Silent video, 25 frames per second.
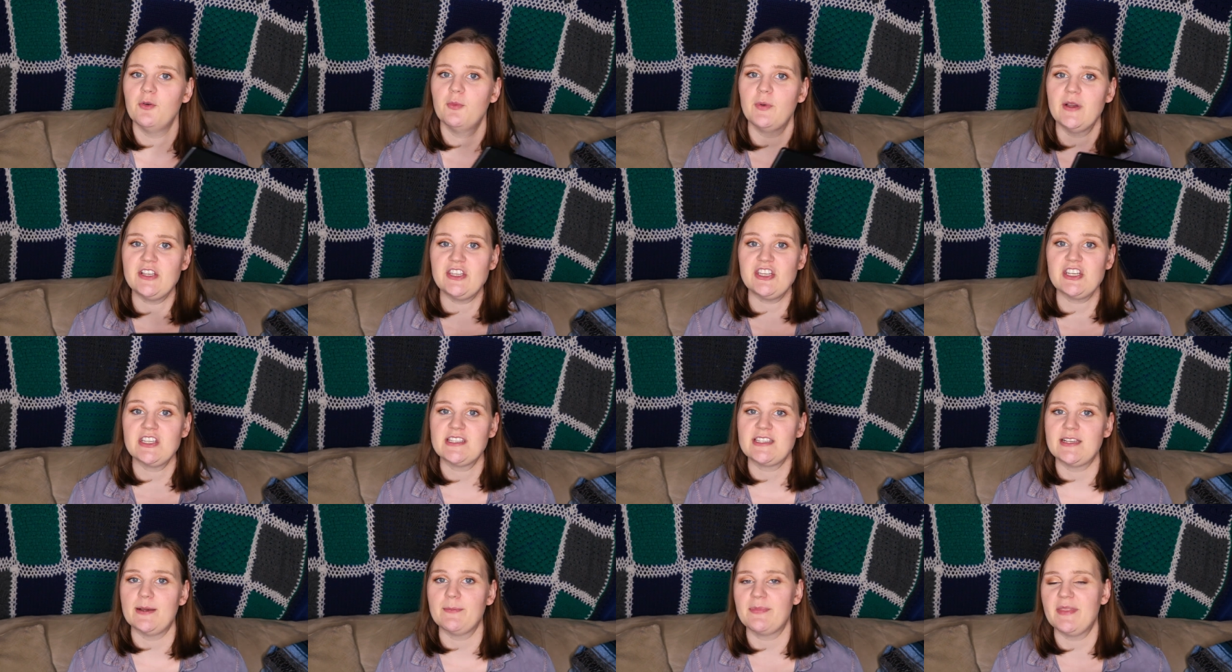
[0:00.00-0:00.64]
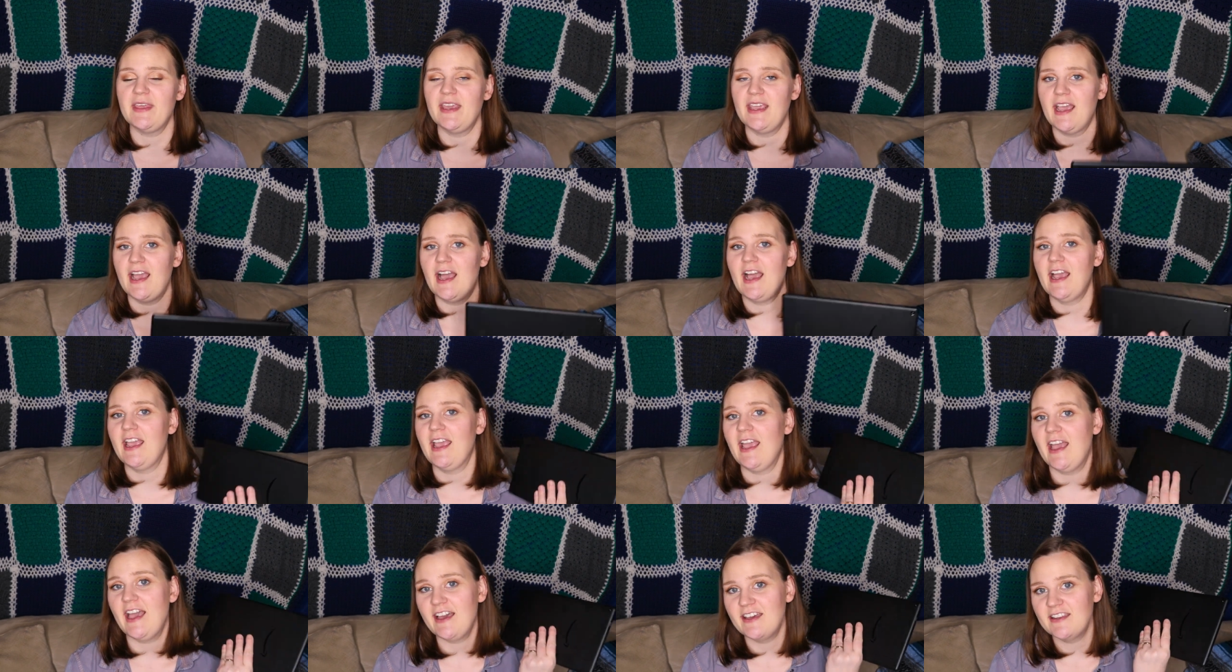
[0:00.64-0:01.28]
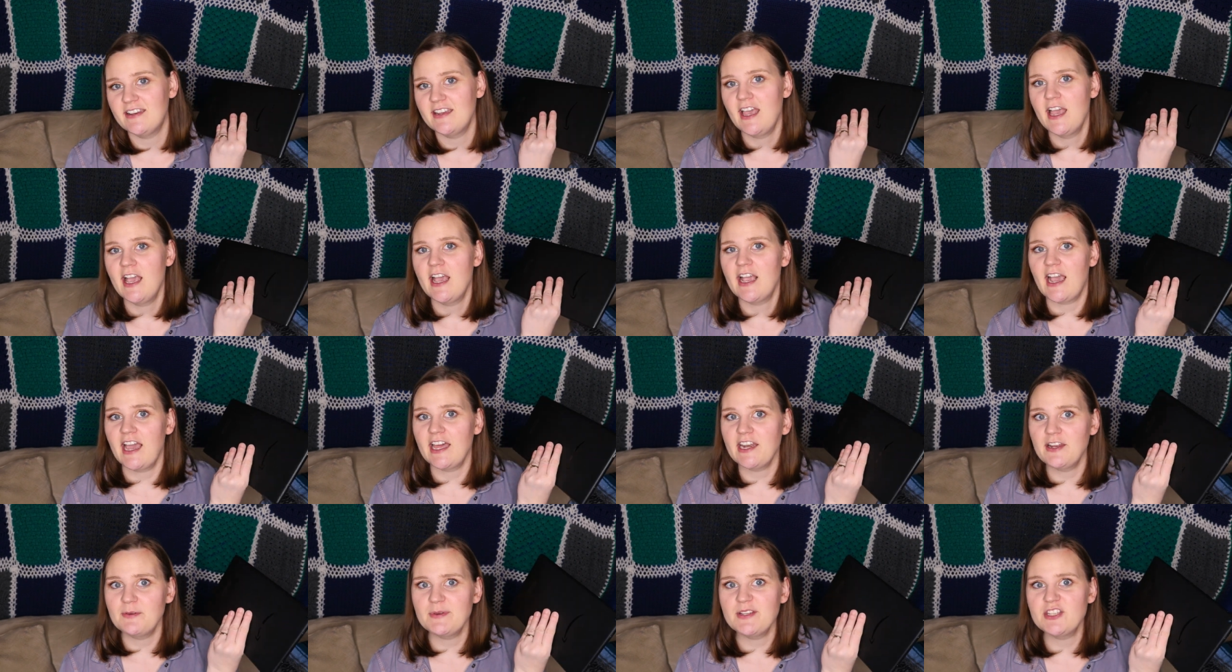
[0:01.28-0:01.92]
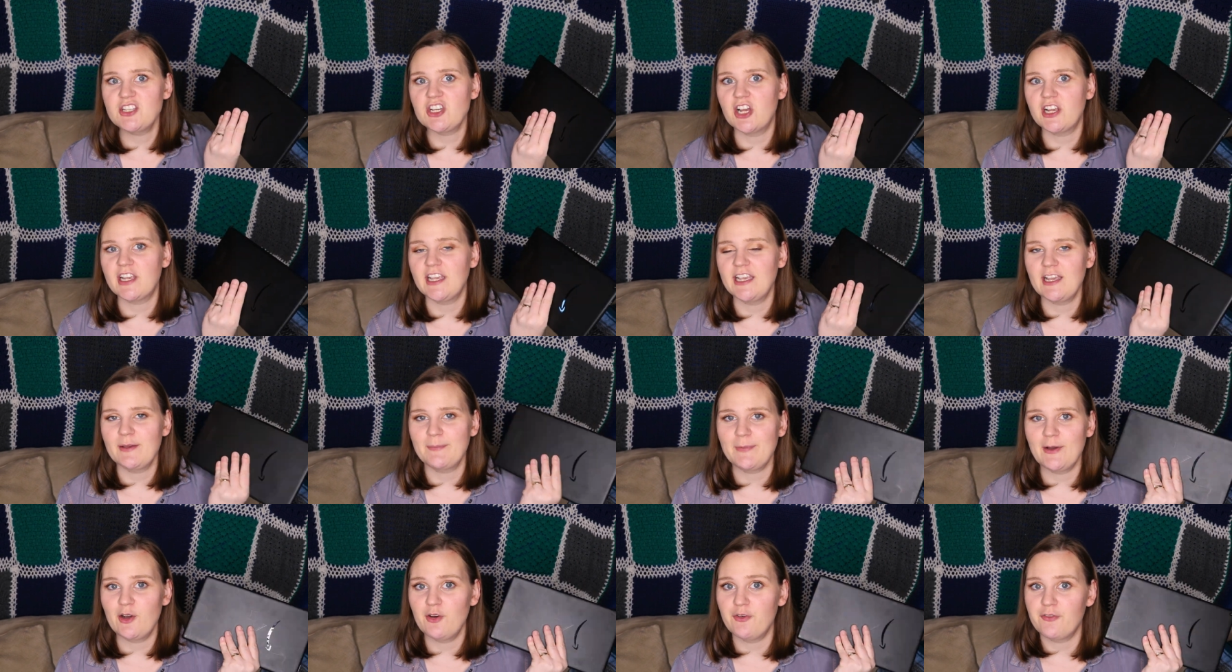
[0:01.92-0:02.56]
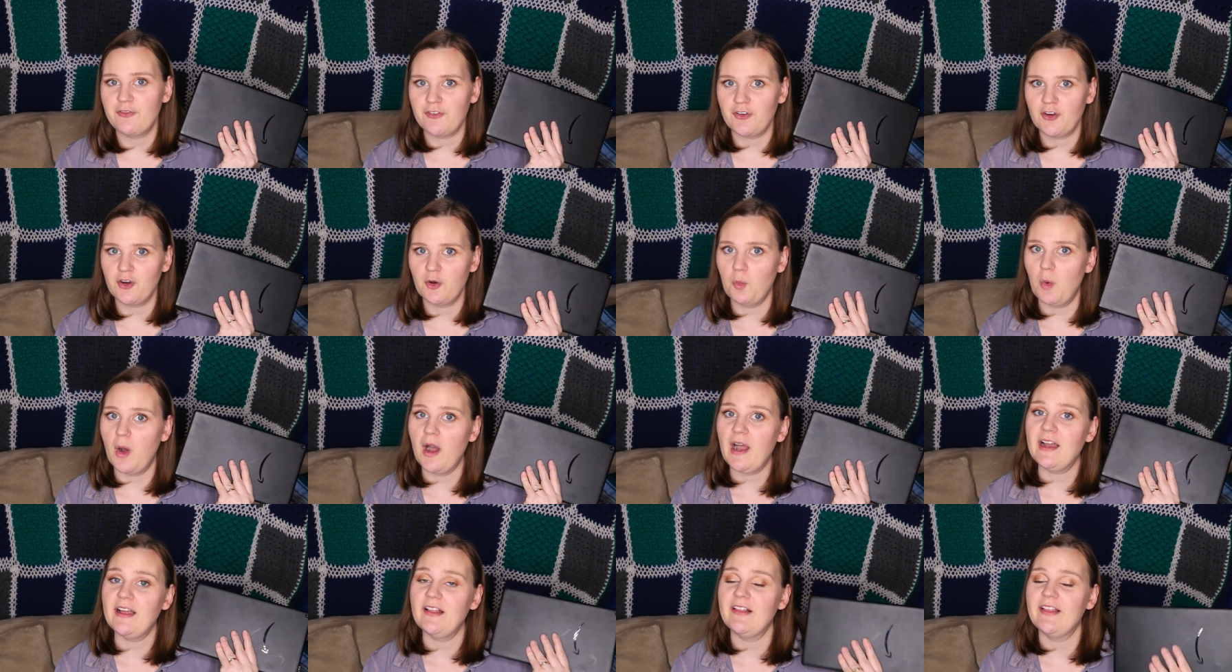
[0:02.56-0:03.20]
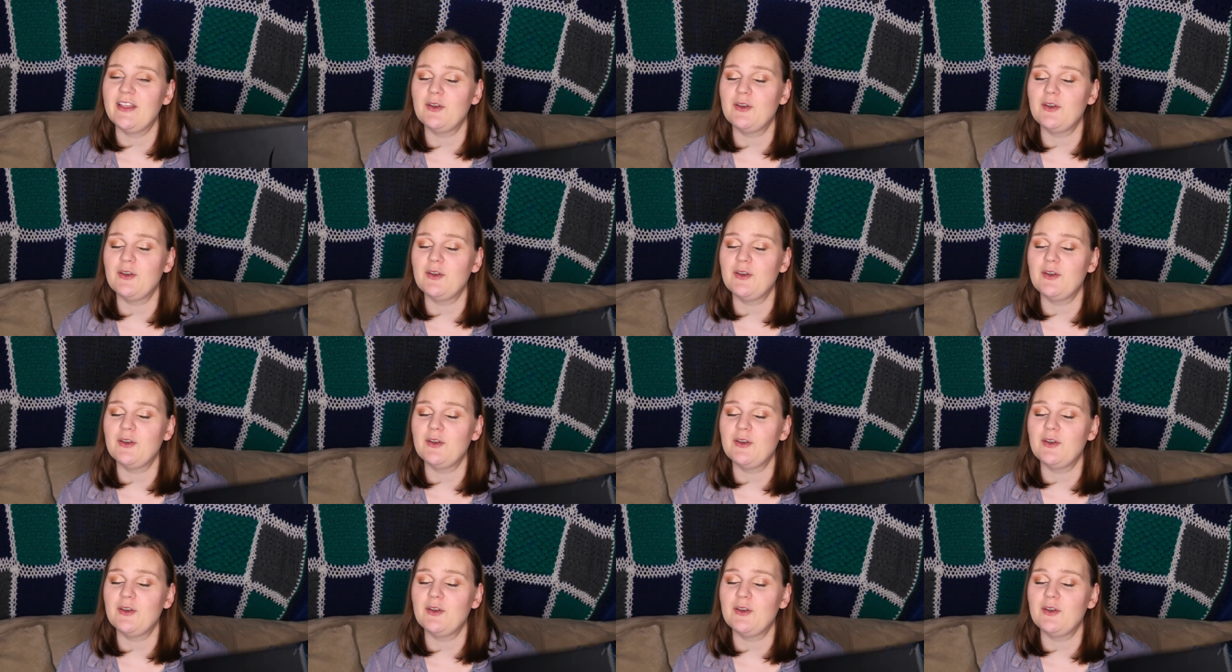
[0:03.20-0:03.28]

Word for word: which is something I had kind of been talking about for a while